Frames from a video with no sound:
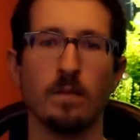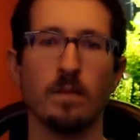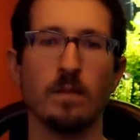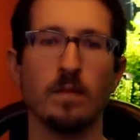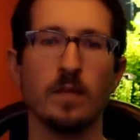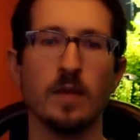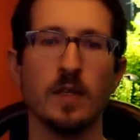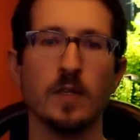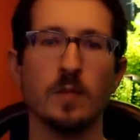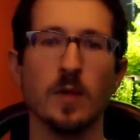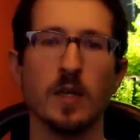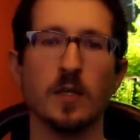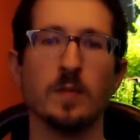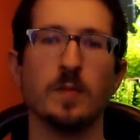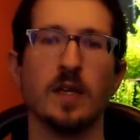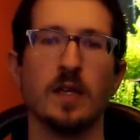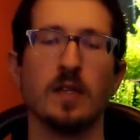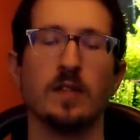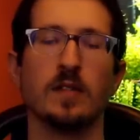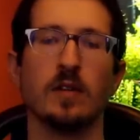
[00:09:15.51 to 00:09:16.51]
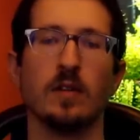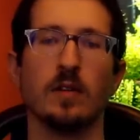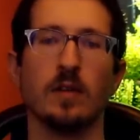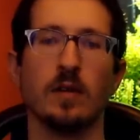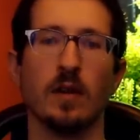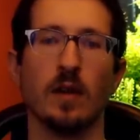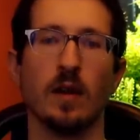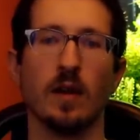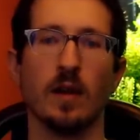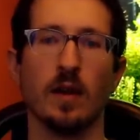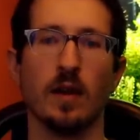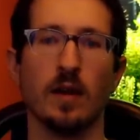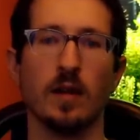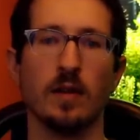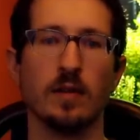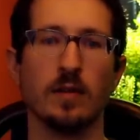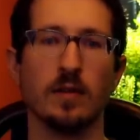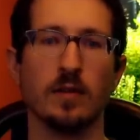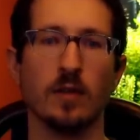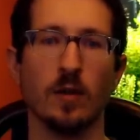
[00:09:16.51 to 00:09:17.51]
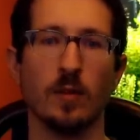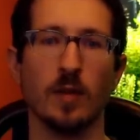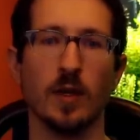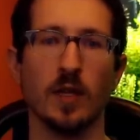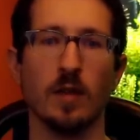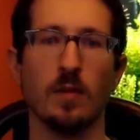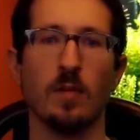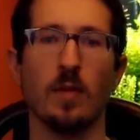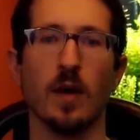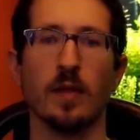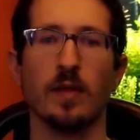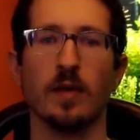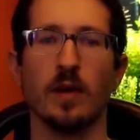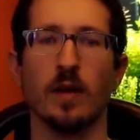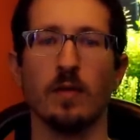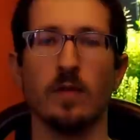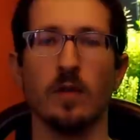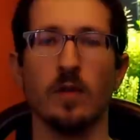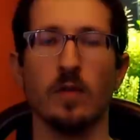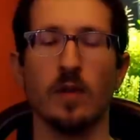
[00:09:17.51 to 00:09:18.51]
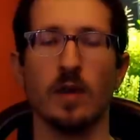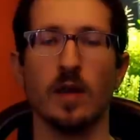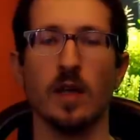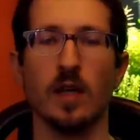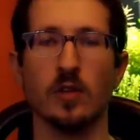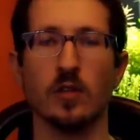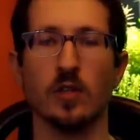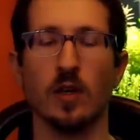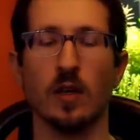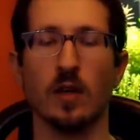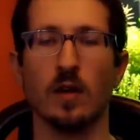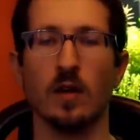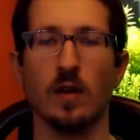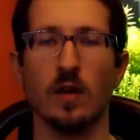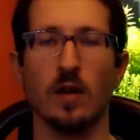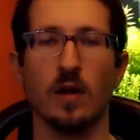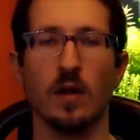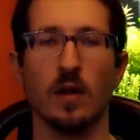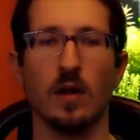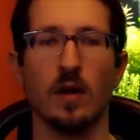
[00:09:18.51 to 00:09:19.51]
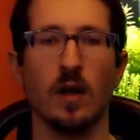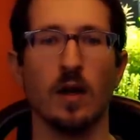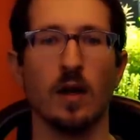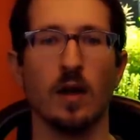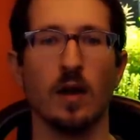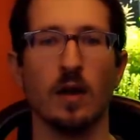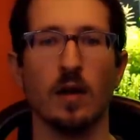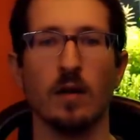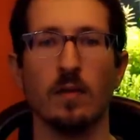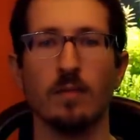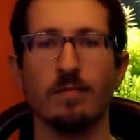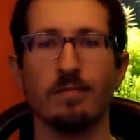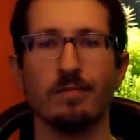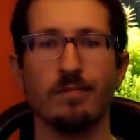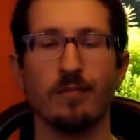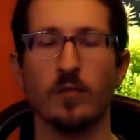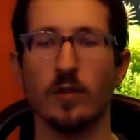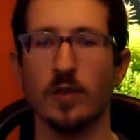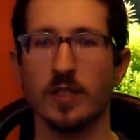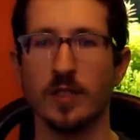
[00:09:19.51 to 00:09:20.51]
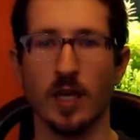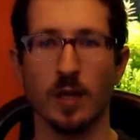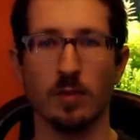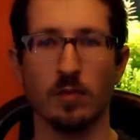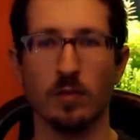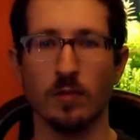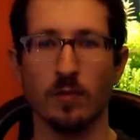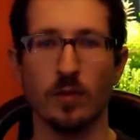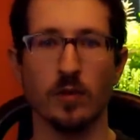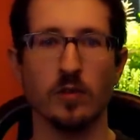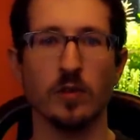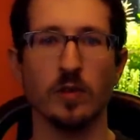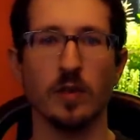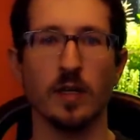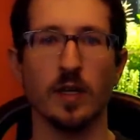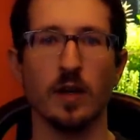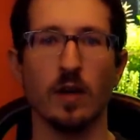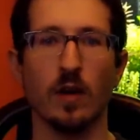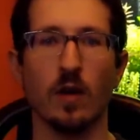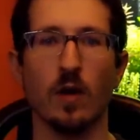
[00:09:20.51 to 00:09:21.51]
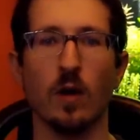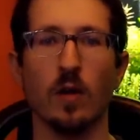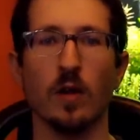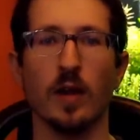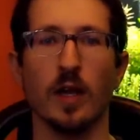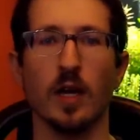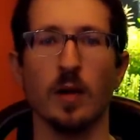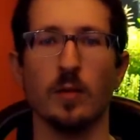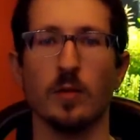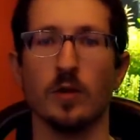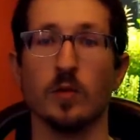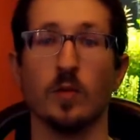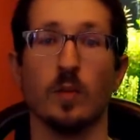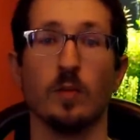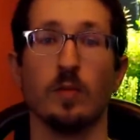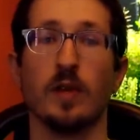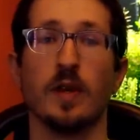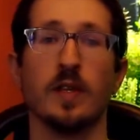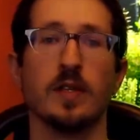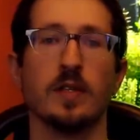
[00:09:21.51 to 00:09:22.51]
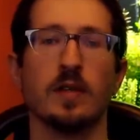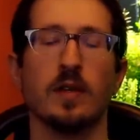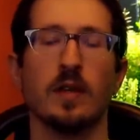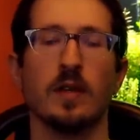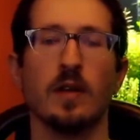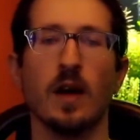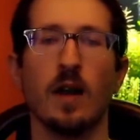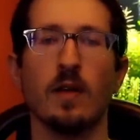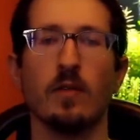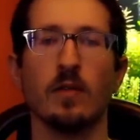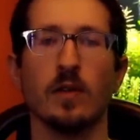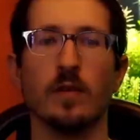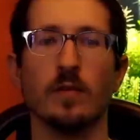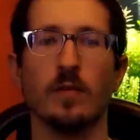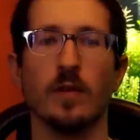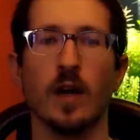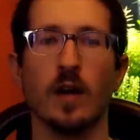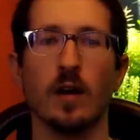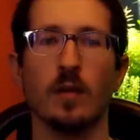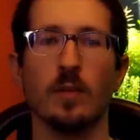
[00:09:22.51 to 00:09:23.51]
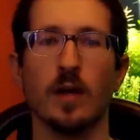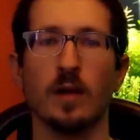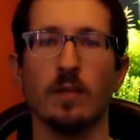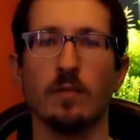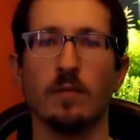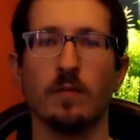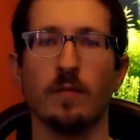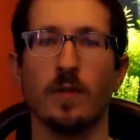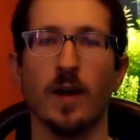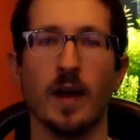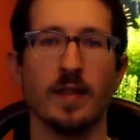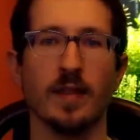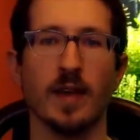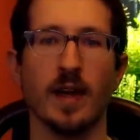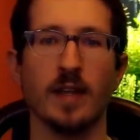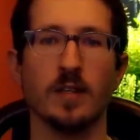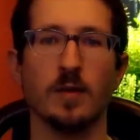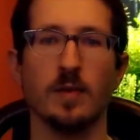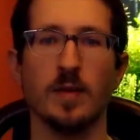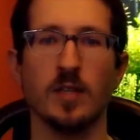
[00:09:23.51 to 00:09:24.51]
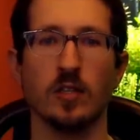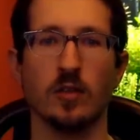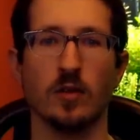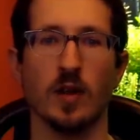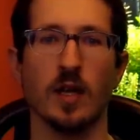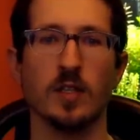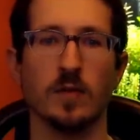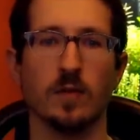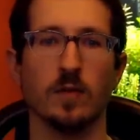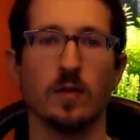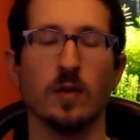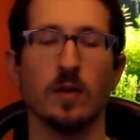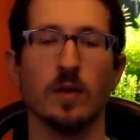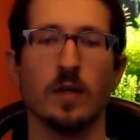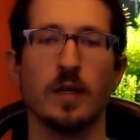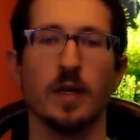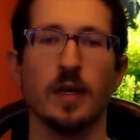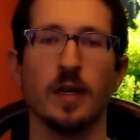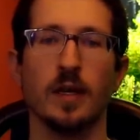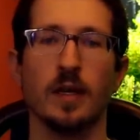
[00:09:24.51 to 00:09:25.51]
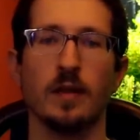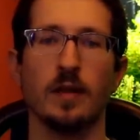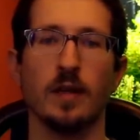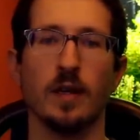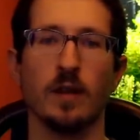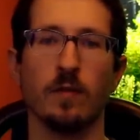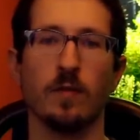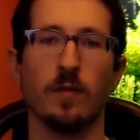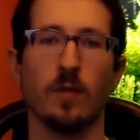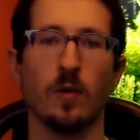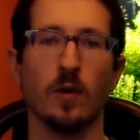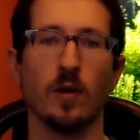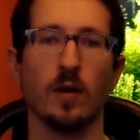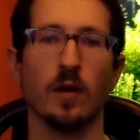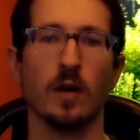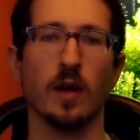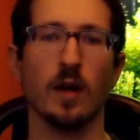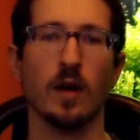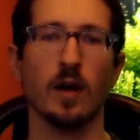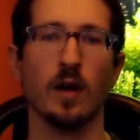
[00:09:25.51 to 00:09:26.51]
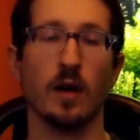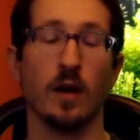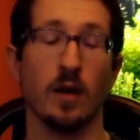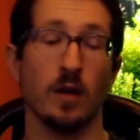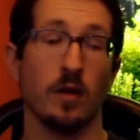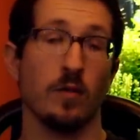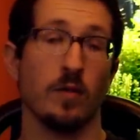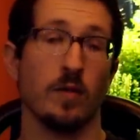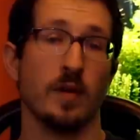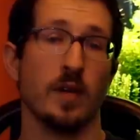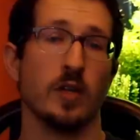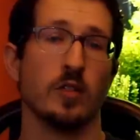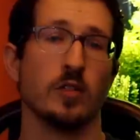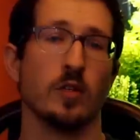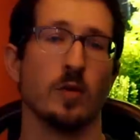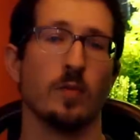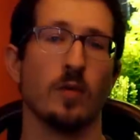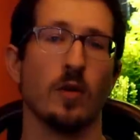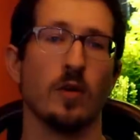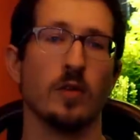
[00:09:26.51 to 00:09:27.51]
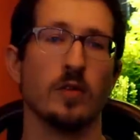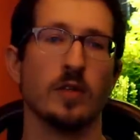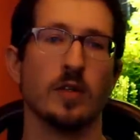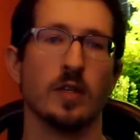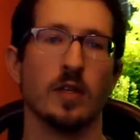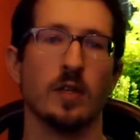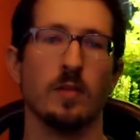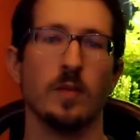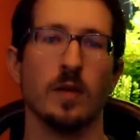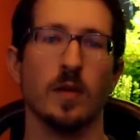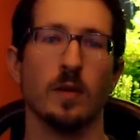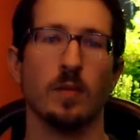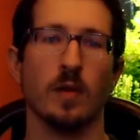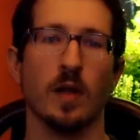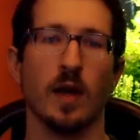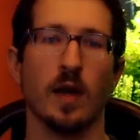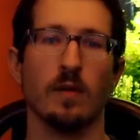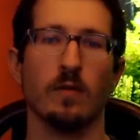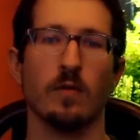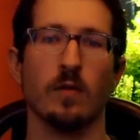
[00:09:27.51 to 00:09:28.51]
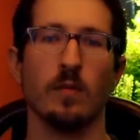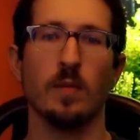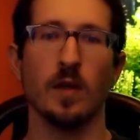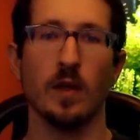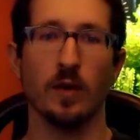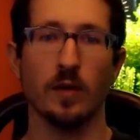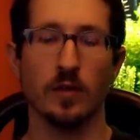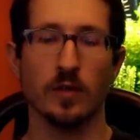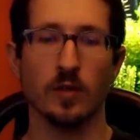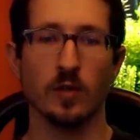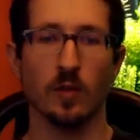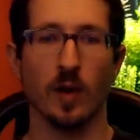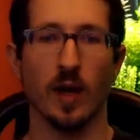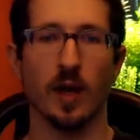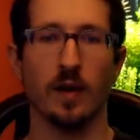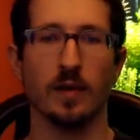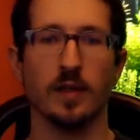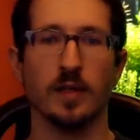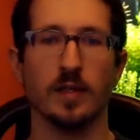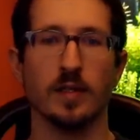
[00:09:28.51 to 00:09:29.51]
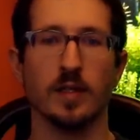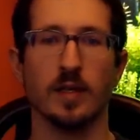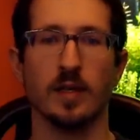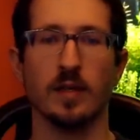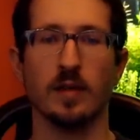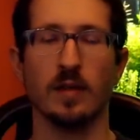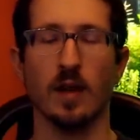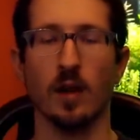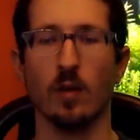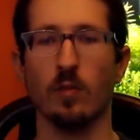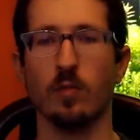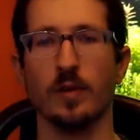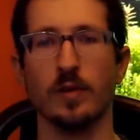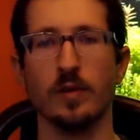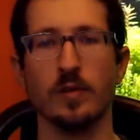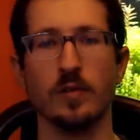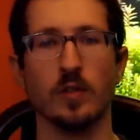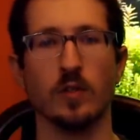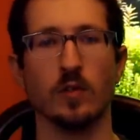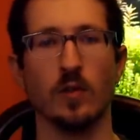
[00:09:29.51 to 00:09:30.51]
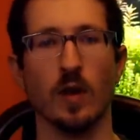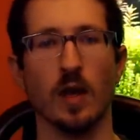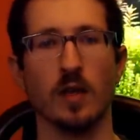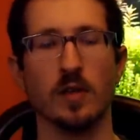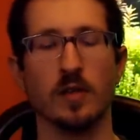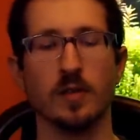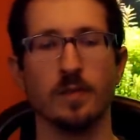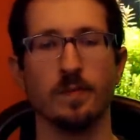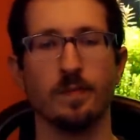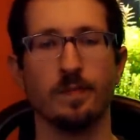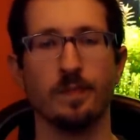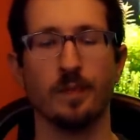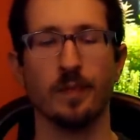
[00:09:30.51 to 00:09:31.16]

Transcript: These must be considered in determining the method of euthanasia. For example, virtually all animals, when placed in a novel environment, find that to be stressful. Therefore, a euthanasia approach that can be applied in familiar surroundings can help reduce stress.